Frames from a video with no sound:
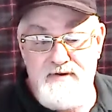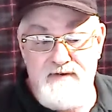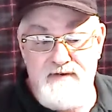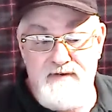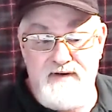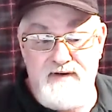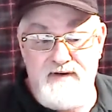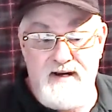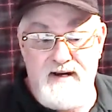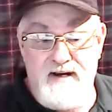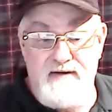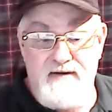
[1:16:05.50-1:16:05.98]
for
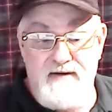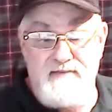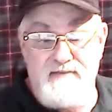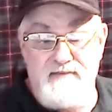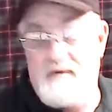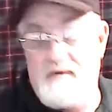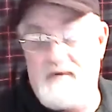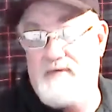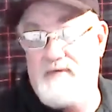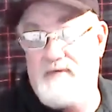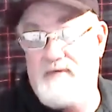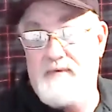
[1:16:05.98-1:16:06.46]
a couple.
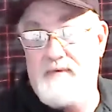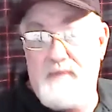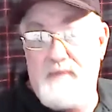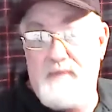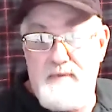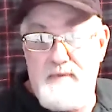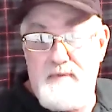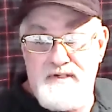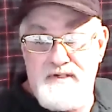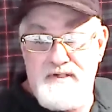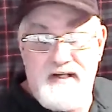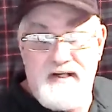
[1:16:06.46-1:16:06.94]
What
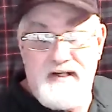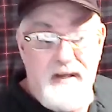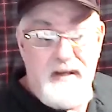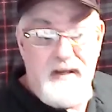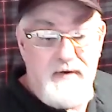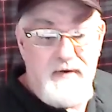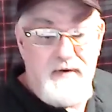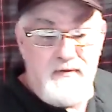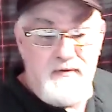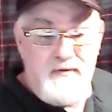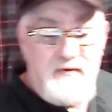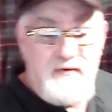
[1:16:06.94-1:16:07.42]
was it, an
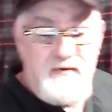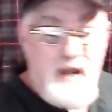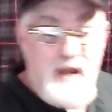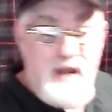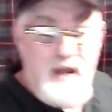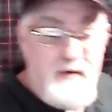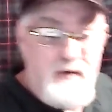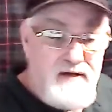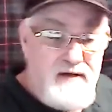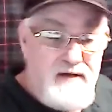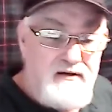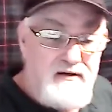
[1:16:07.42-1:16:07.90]

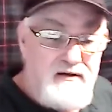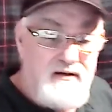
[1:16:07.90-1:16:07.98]
hour?